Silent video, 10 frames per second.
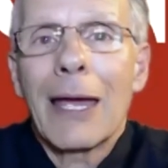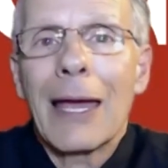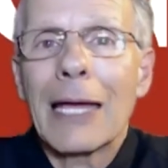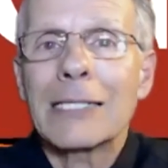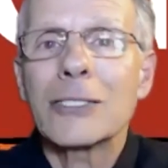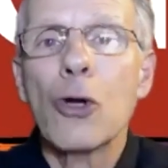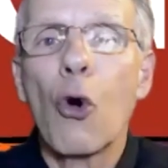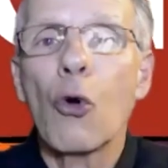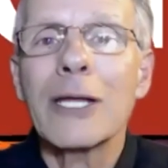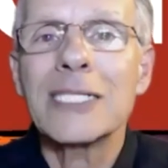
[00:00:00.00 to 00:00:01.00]
It's
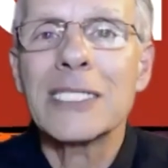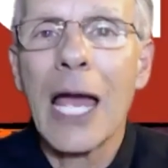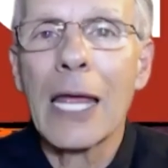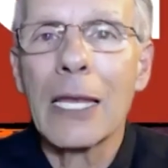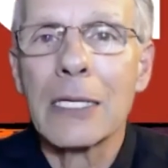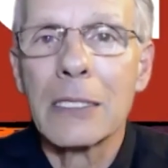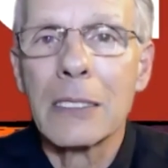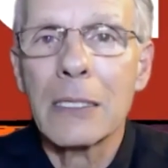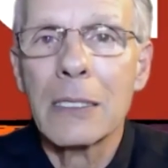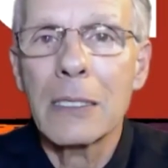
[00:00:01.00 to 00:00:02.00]
totally silent
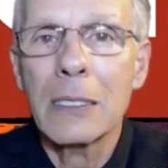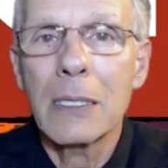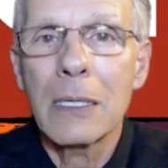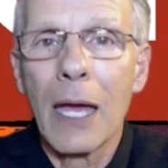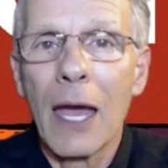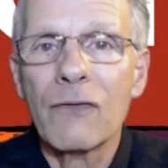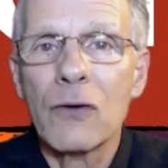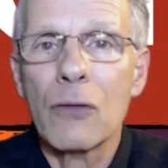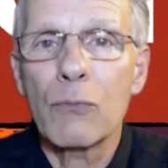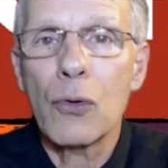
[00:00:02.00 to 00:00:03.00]
after
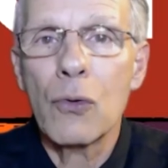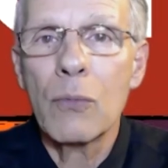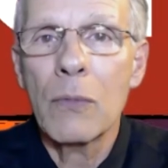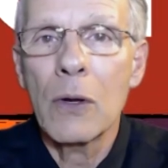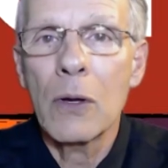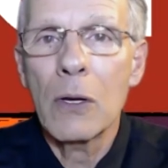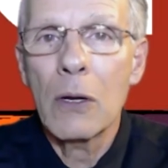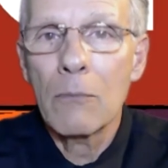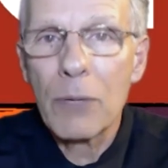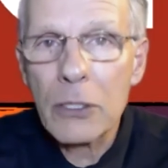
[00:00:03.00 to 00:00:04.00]
the boom,
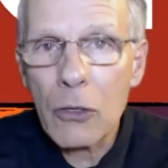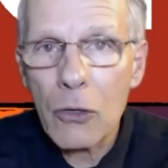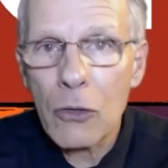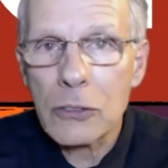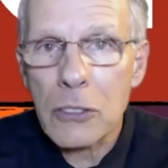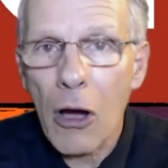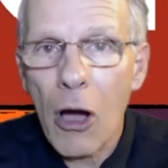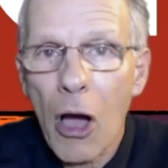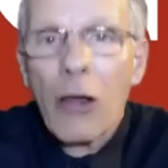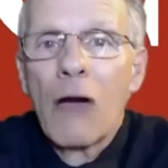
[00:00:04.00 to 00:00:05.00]
but the herd's
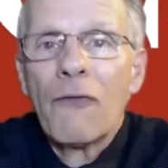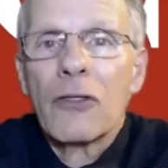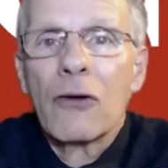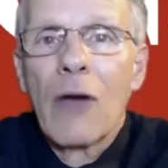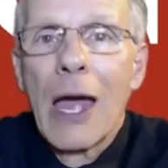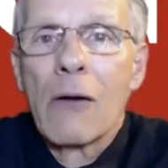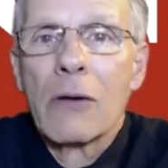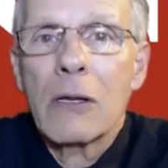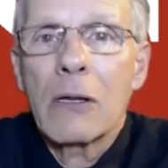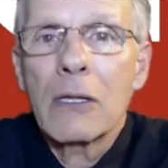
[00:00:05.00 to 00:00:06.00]
all off of the ground.
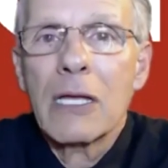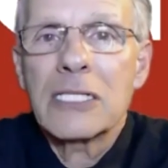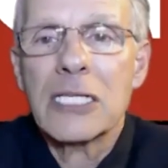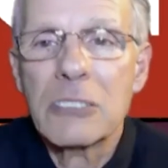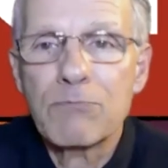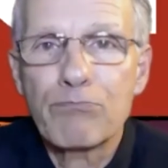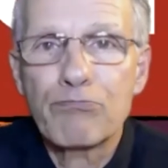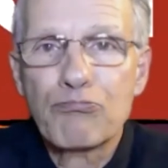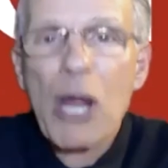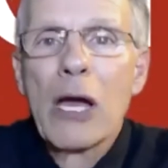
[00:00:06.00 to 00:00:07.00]
They just
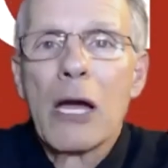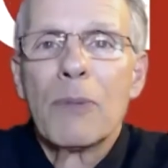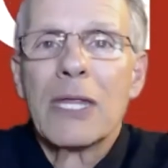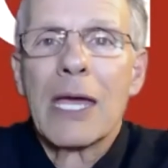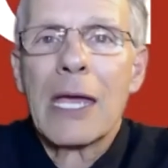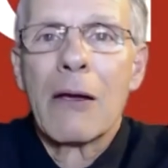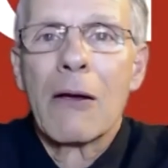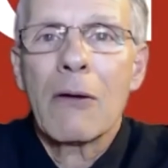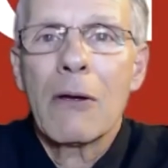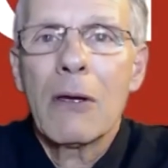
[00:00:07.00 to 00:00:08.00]
sprung up in the
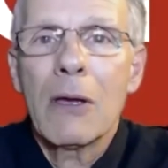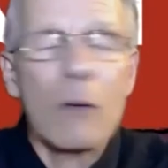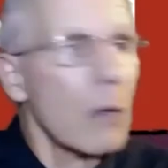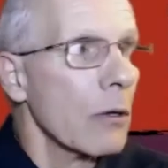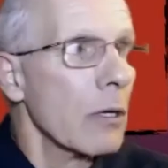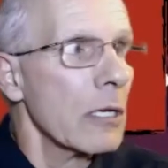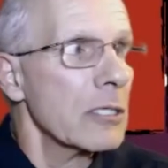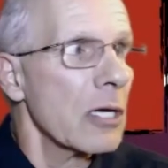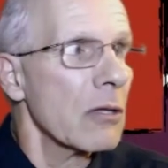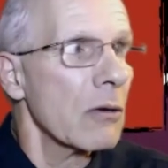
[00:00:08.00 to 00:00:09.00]
air. We look at
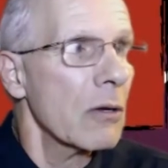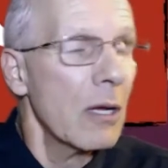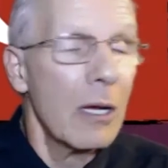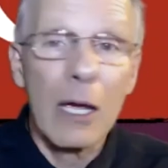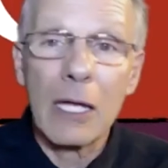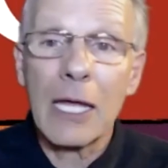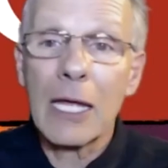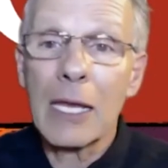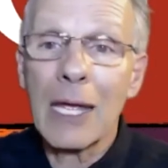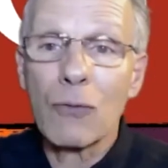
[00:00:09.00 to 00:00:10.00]
each other. And
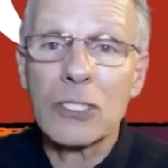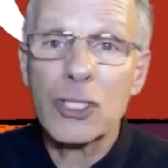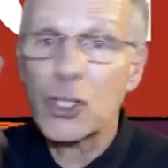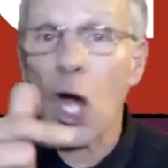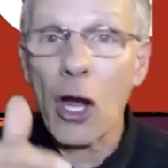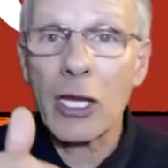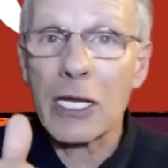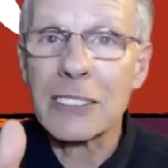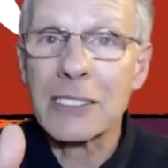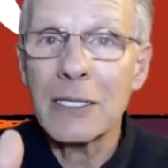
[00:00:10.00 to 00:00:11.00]
then it was
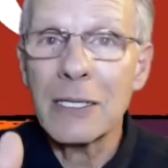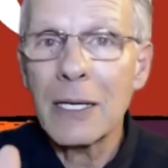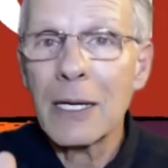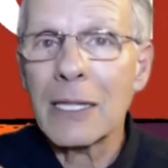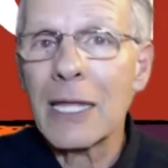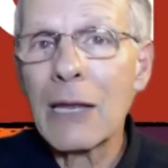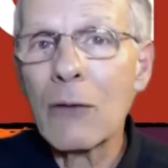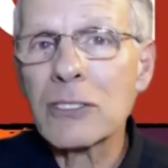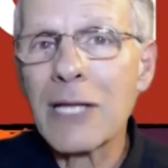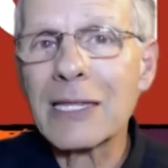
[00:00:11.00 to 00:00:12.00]
darkness. And then it
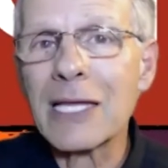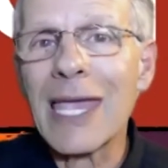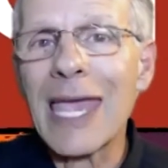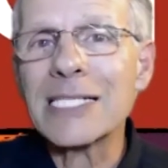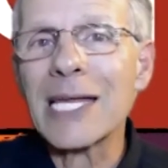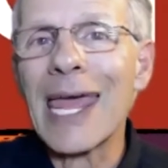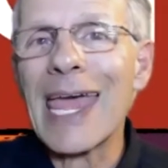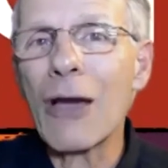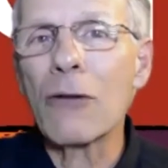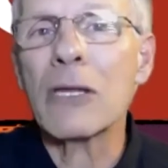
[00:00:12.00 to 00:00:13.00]
was like the gates of
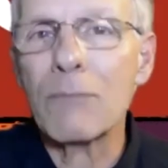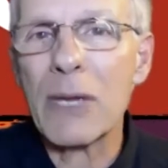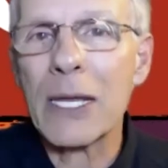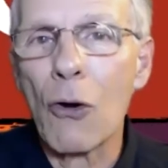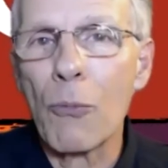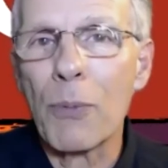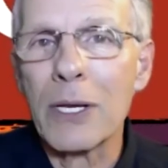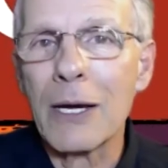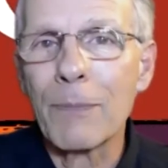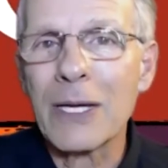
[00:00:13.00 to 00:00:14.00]
hell had been
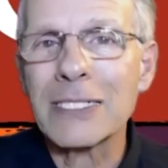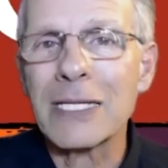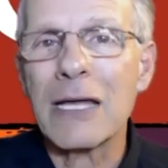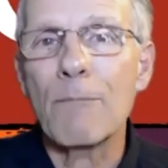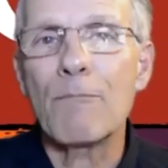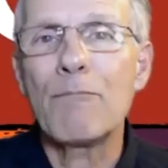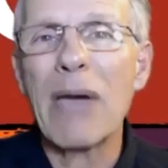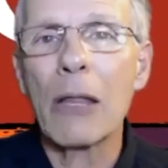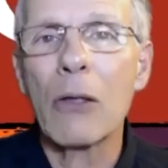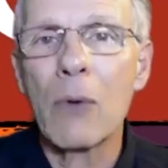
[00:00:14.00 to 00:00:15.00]
opened up because of the
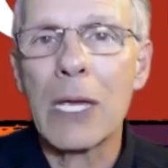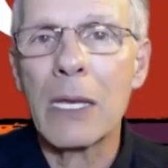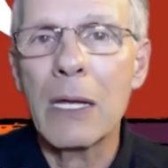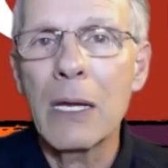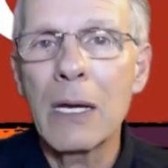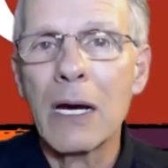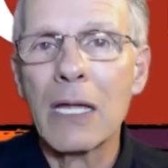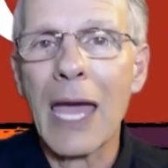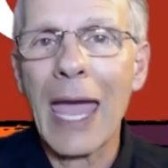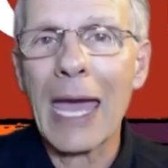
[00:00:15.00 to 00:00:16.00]
bellowing of
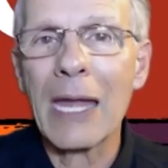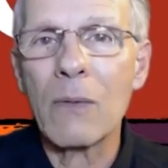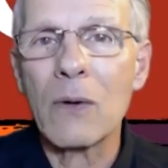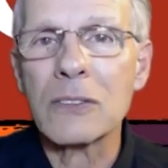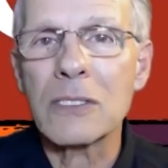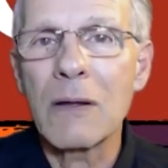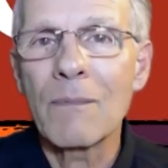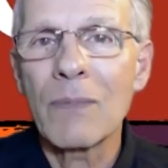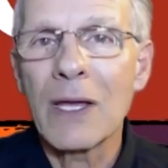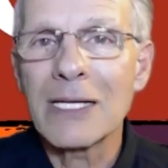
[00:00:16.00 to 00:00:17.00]
the animals.
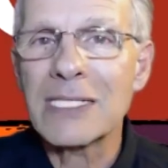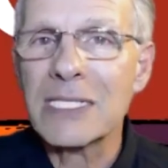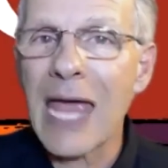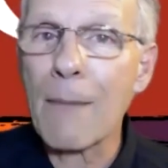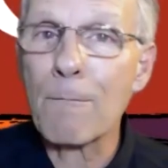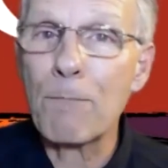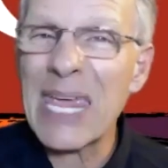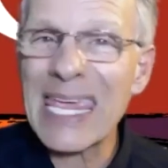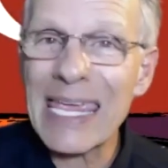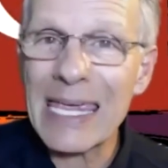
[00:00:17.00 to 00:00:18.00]

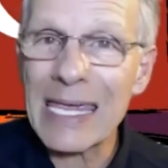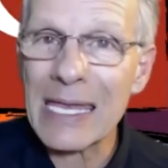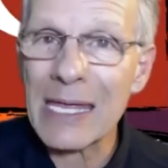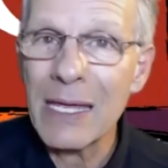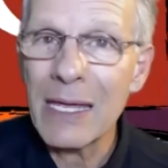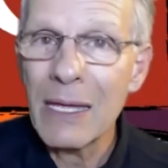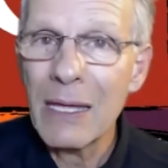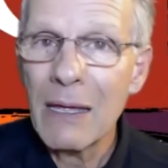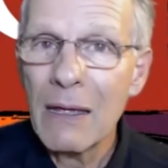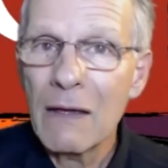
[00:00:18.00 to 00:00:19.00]
Stampede.
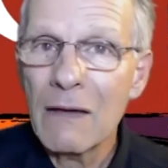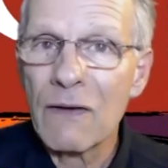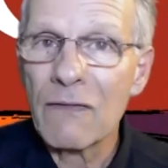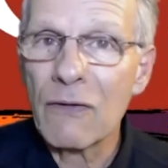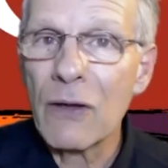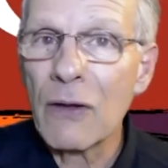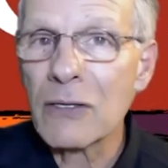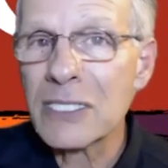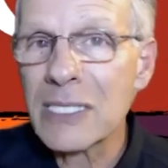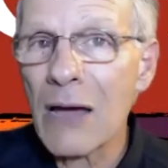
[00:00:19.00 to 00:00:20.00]
If you ever heard
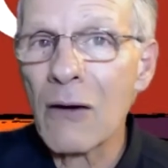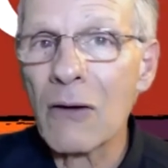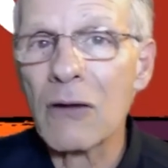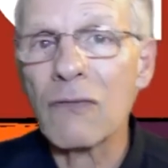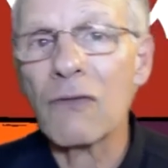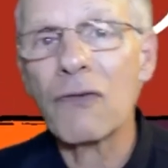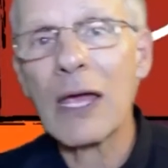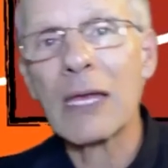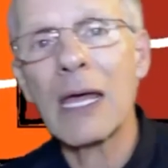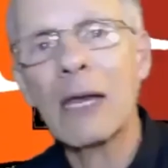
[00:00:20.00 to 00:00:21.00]
the sound of a
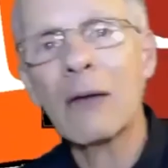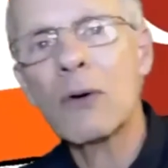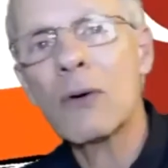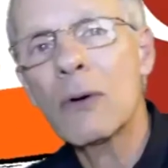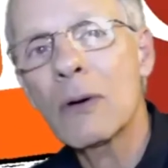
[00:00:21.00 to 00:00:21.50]
frightened animal,